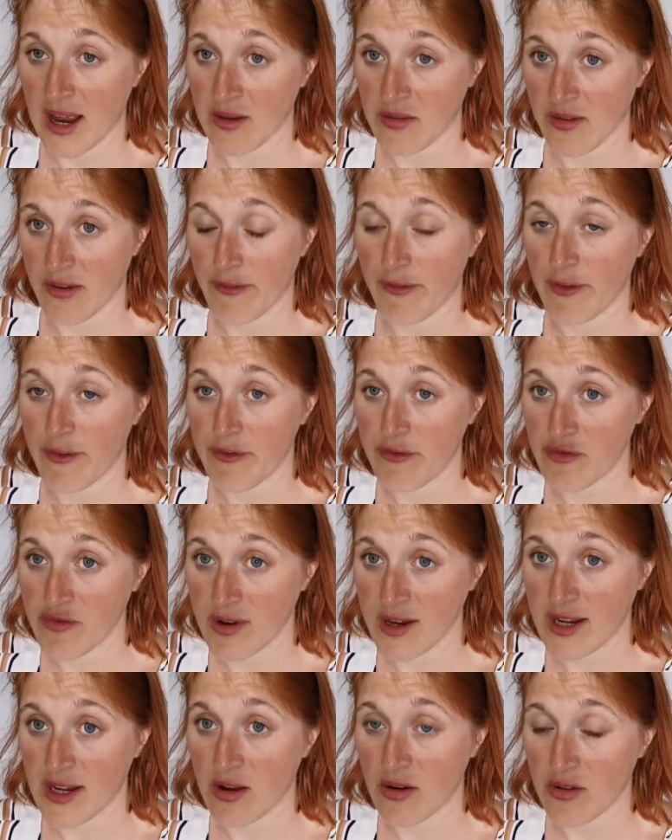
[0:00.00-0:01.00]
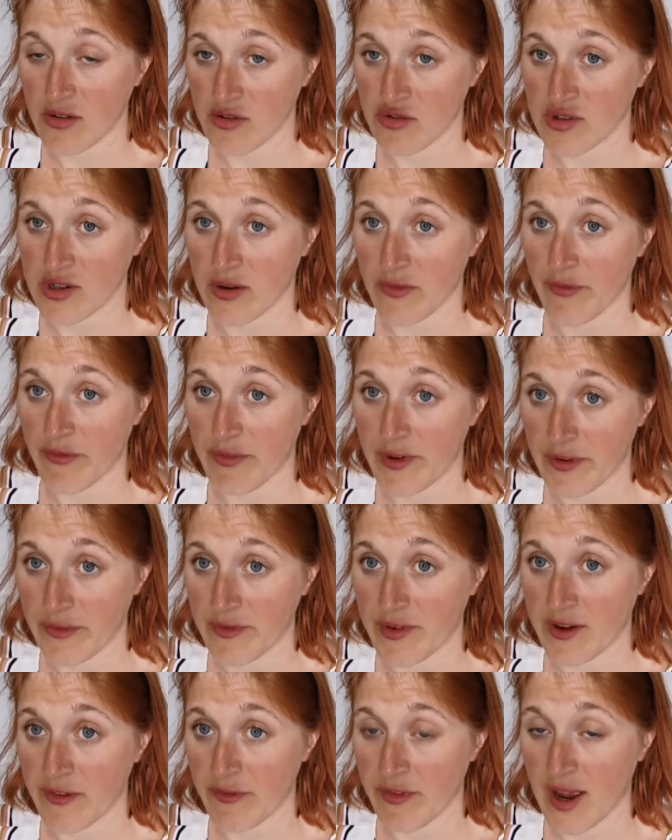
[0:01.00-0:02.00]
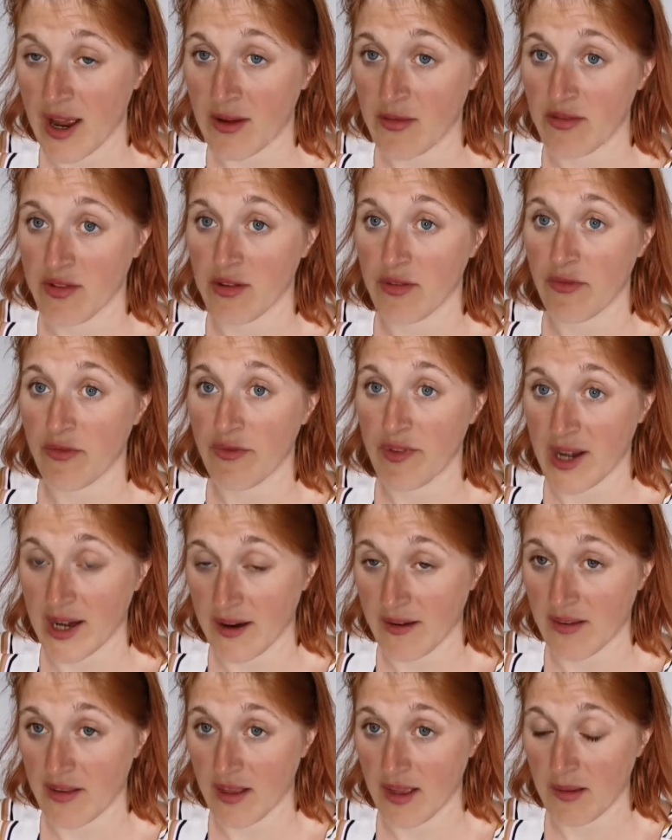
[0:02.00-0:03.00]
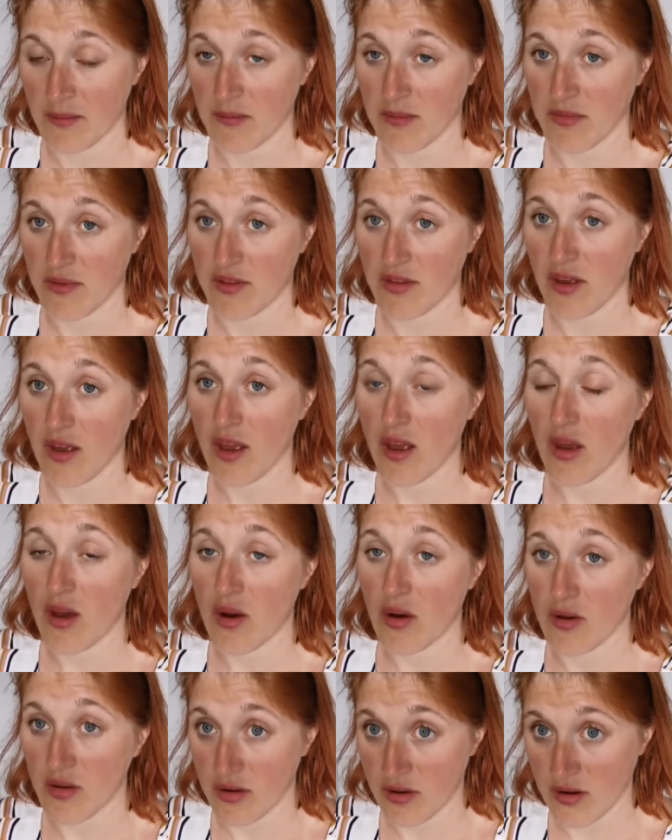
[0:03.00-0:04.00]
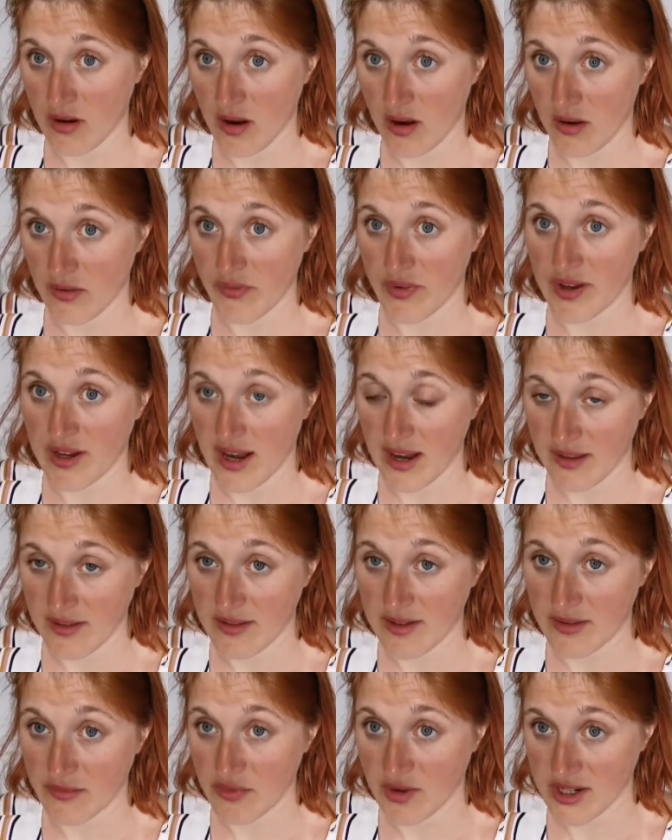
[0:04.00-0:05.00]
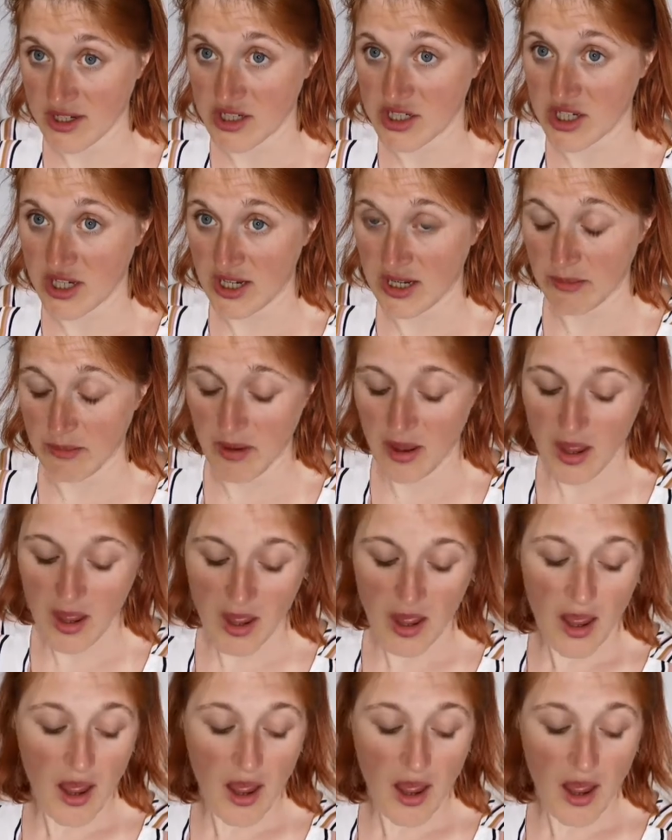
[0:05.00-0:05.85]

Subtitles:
accounted for 350,000 victims under the Nazi regime.